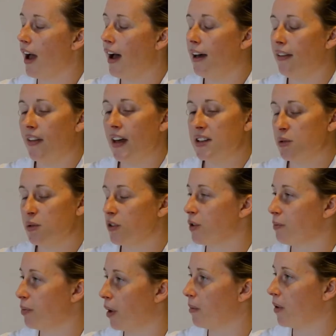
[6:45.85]
and that's what
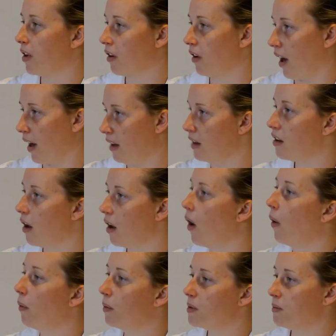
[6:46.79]
the pomegranate
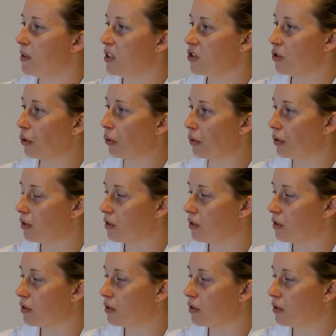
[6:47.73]
helped me do.